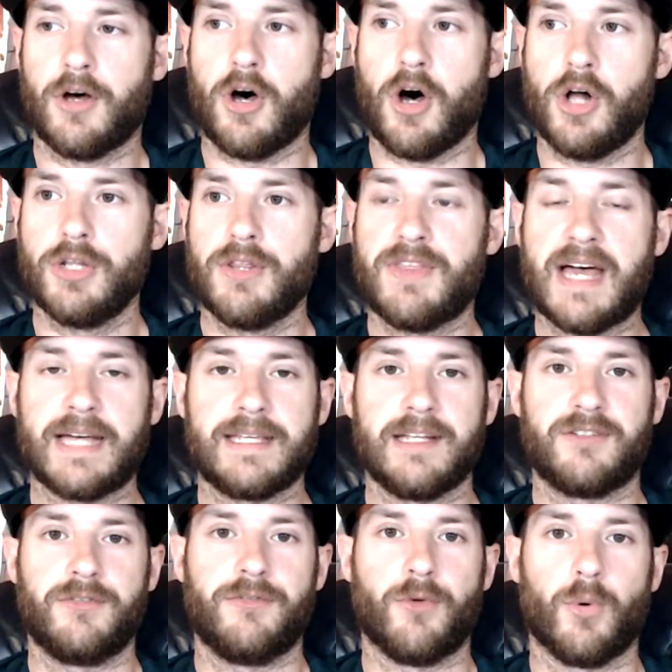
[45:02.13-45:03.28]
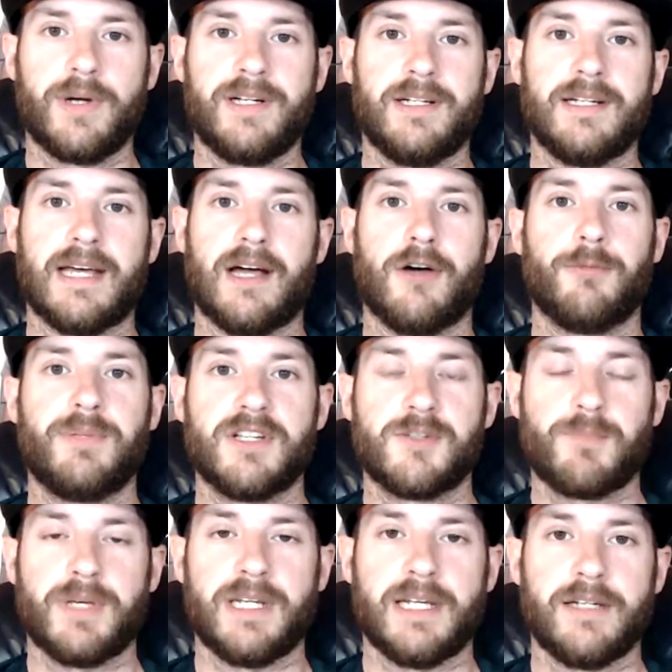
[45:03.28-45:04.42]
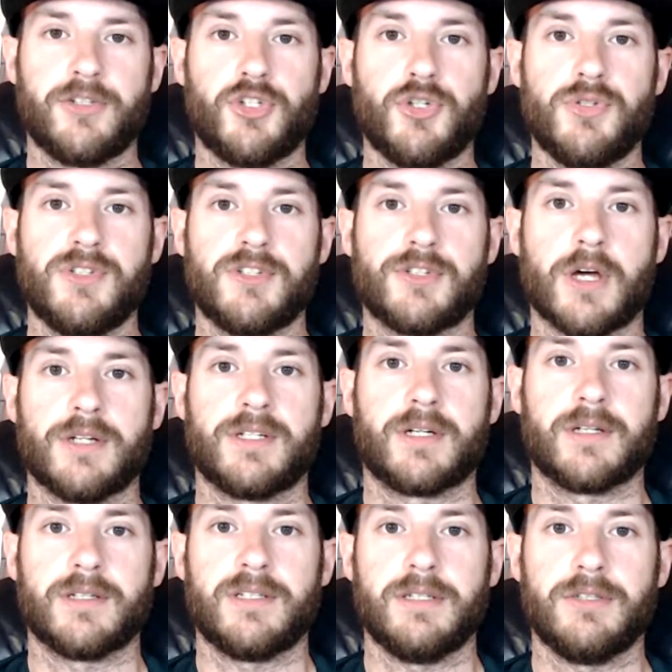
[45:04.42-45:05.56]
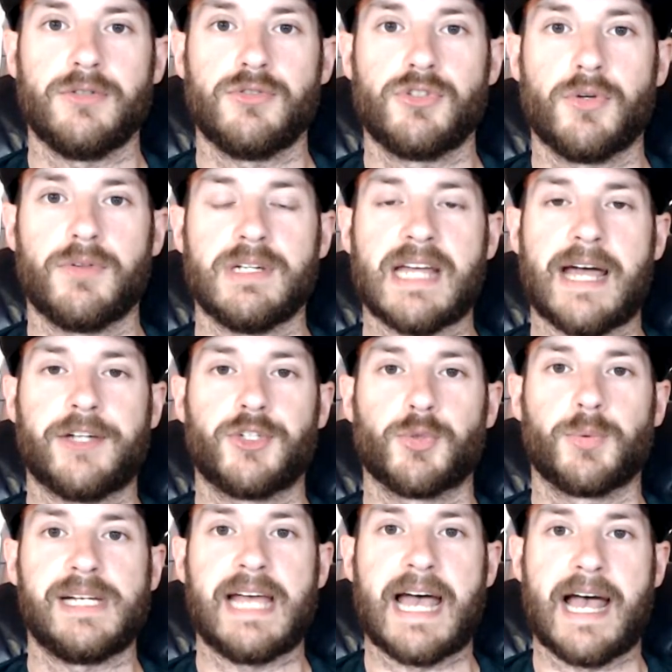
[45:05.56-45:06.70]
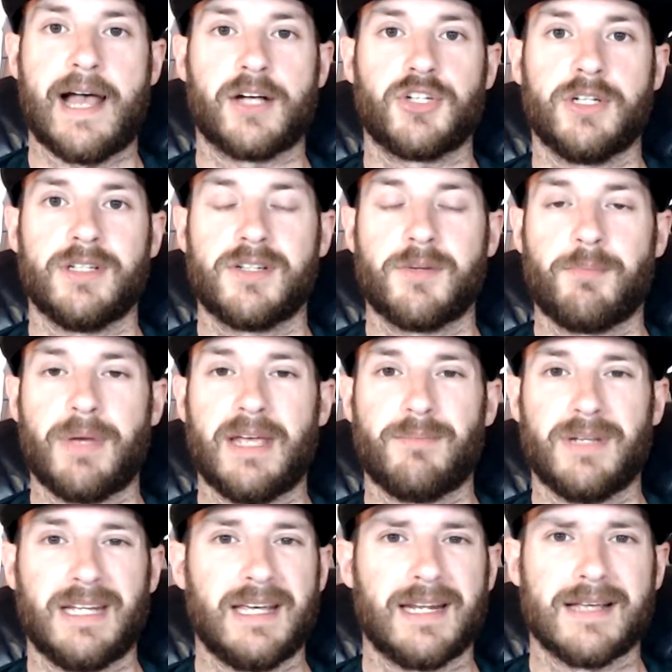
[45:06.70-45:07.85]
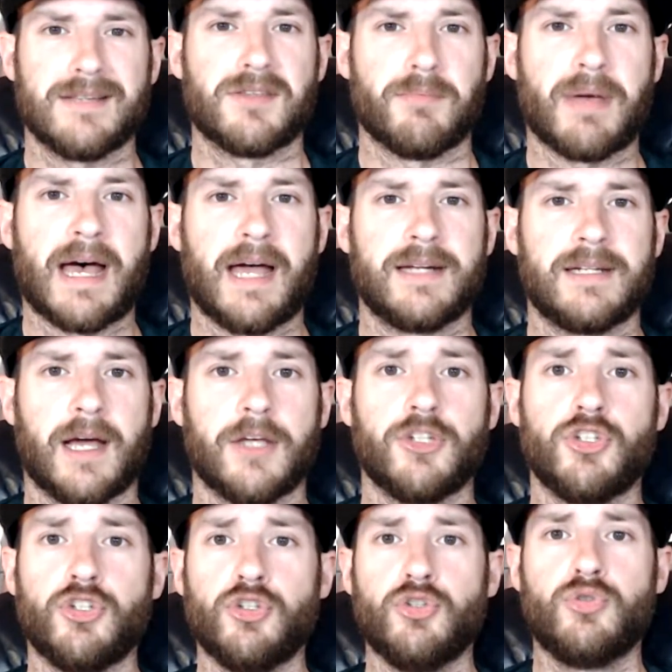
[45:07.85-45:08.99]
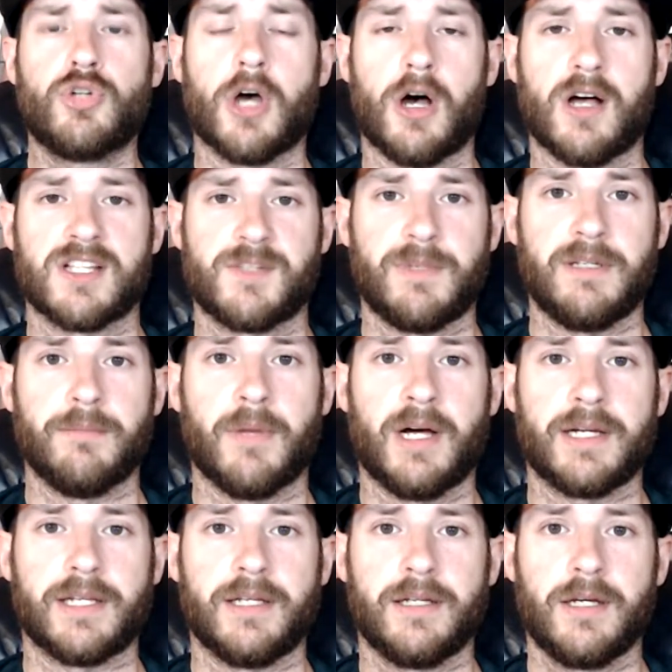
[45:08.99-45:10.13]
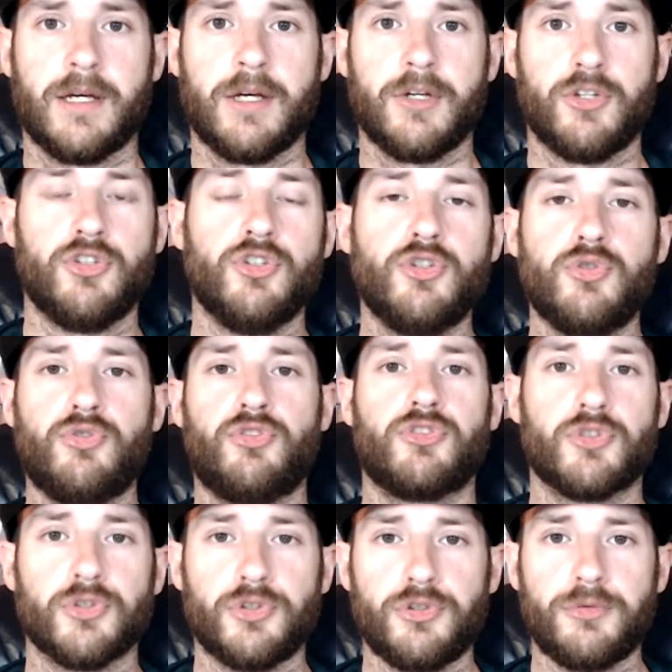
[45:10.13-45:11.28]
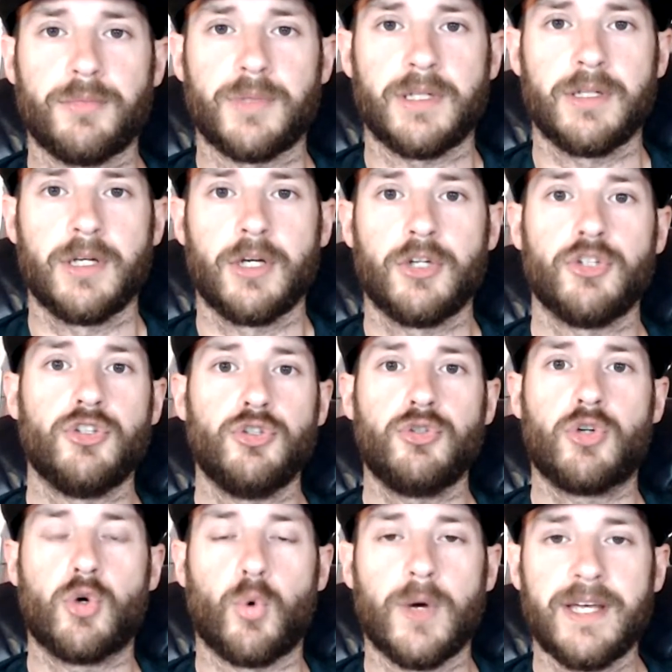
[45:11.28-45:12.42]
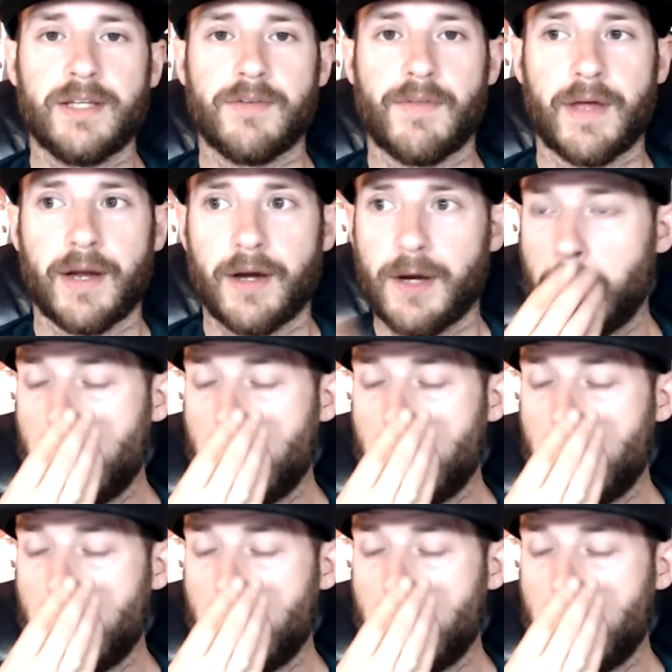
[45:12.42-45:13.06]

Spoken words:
all of that gets voided now because Pineda chooses not to continue. So the natural reaction is to paint Pineda as the bad guy. You cost me money. You screwed me. You quit in there.